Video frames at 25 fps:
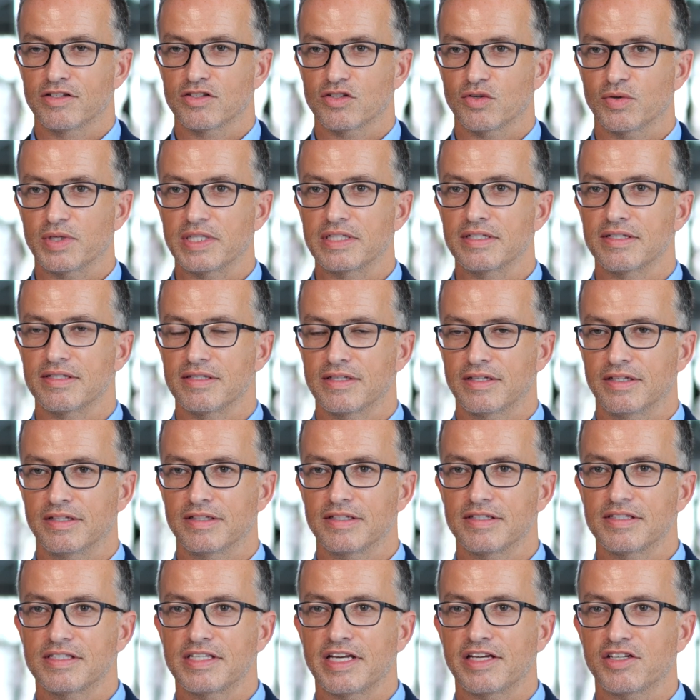So in
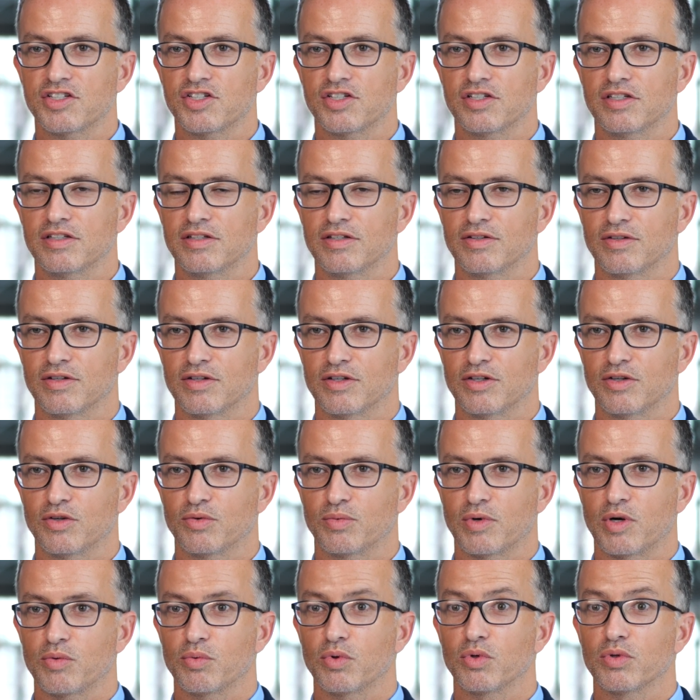the session
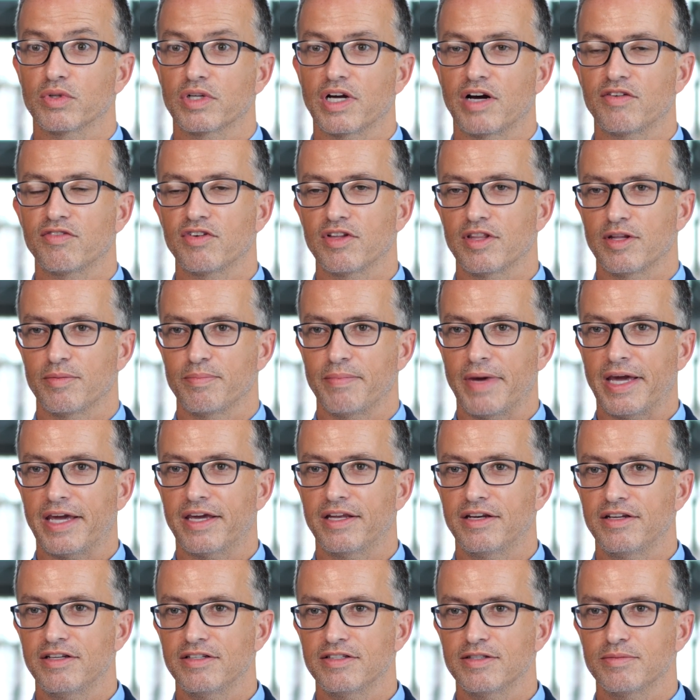where we'll cover the
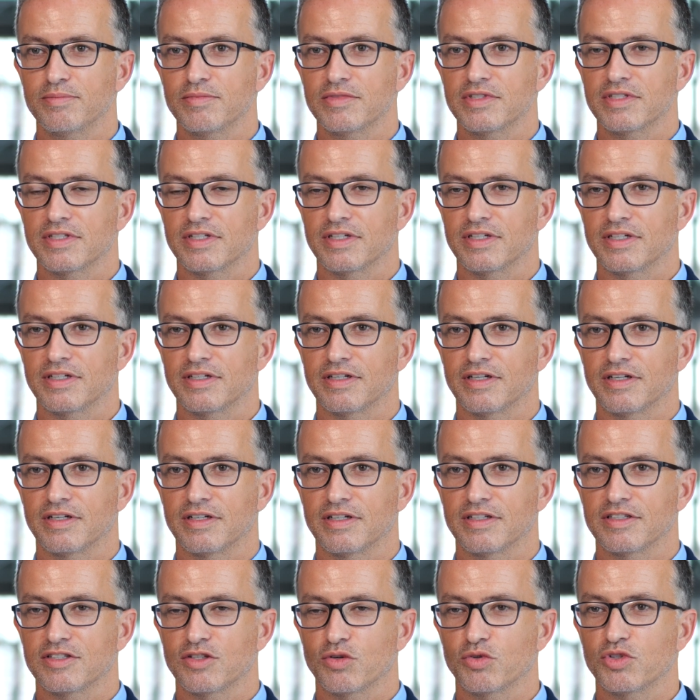mechanisms
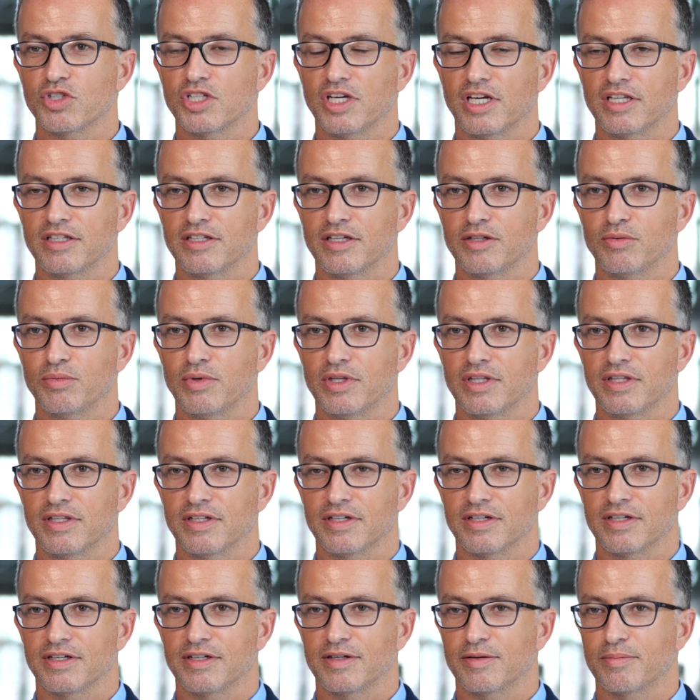associated with
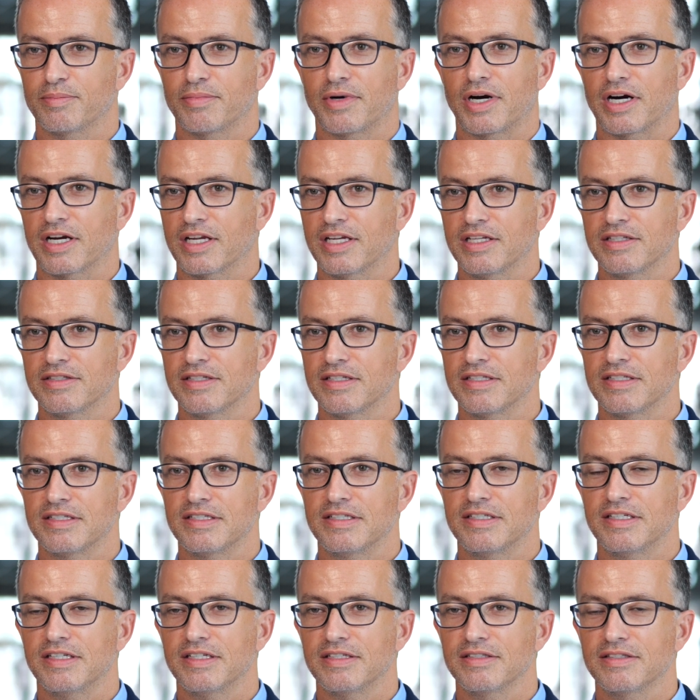Parkinson's
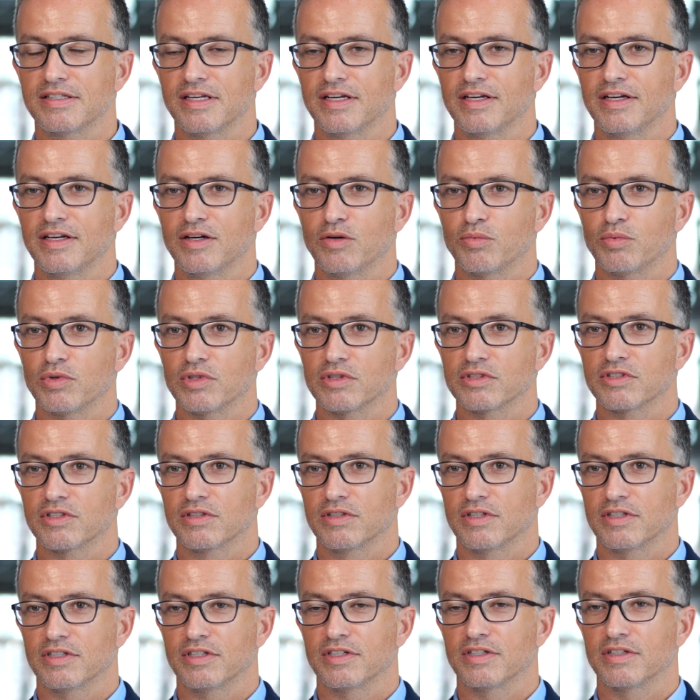disease, we'll
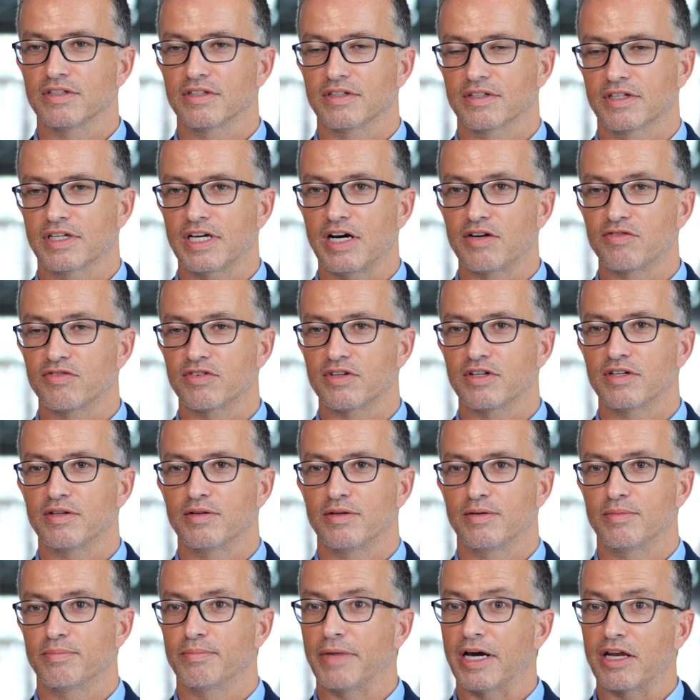cover
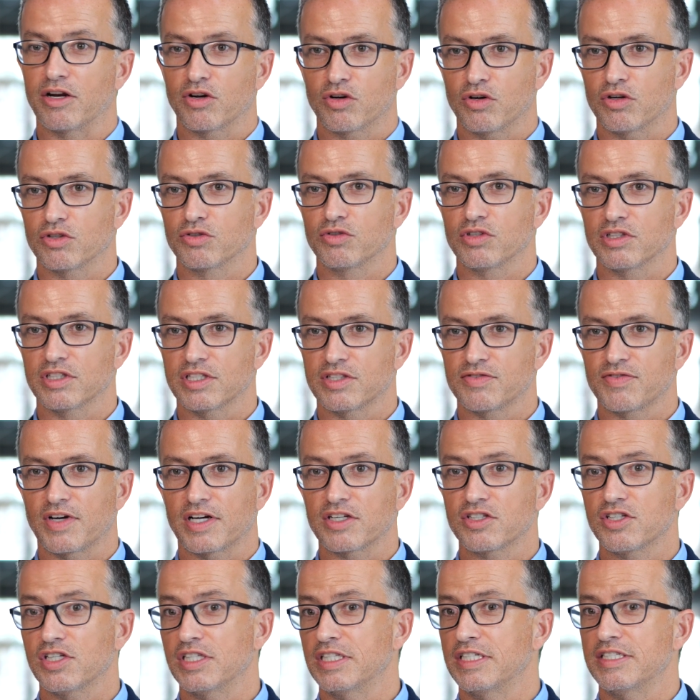mitochondrial
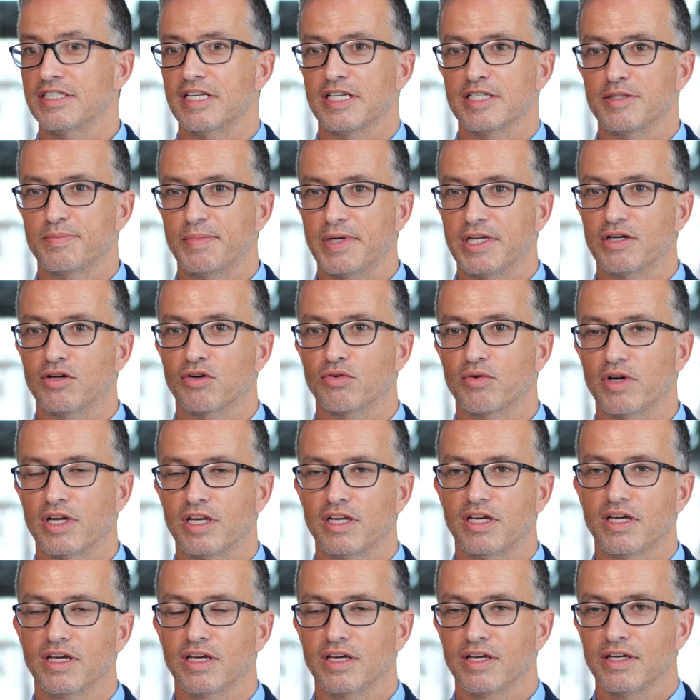dysfunction. This has been
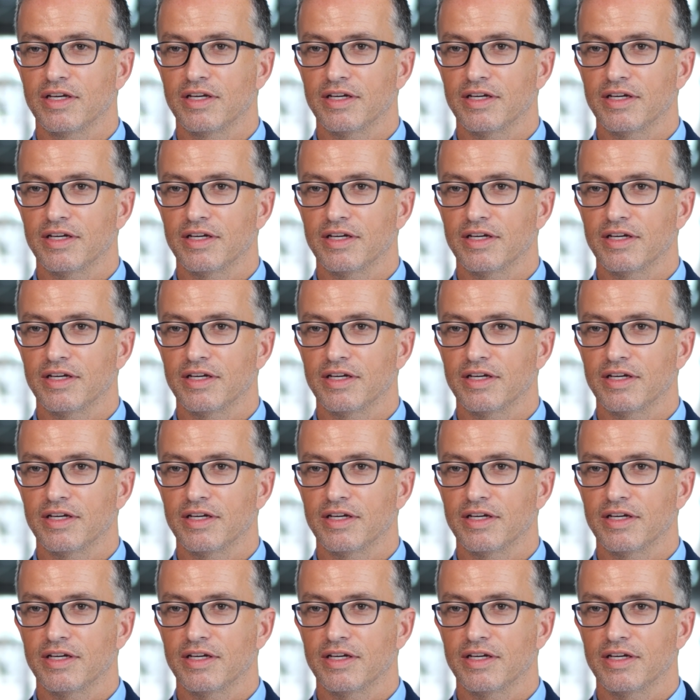already